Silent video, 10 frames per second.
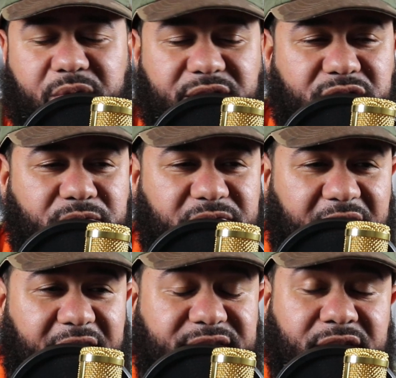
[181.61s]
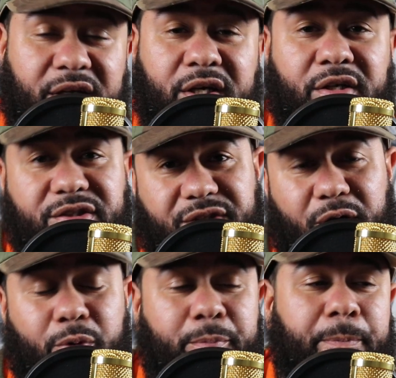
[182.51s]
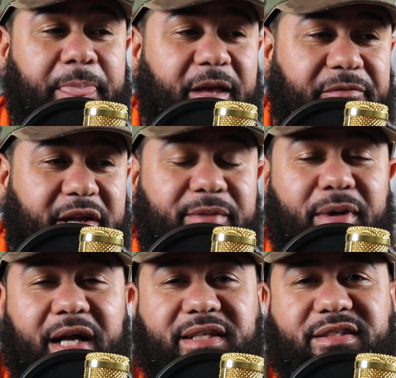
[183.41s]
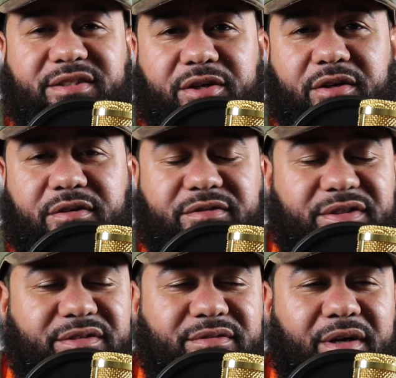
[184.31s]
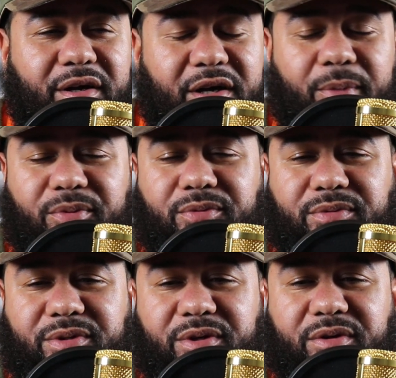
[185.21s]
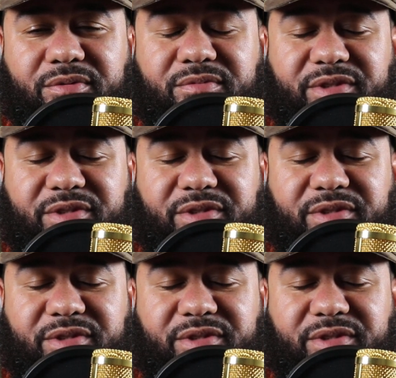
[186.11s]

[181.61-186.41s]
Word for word: much, too fast. So if anybody deserves a couple, you know,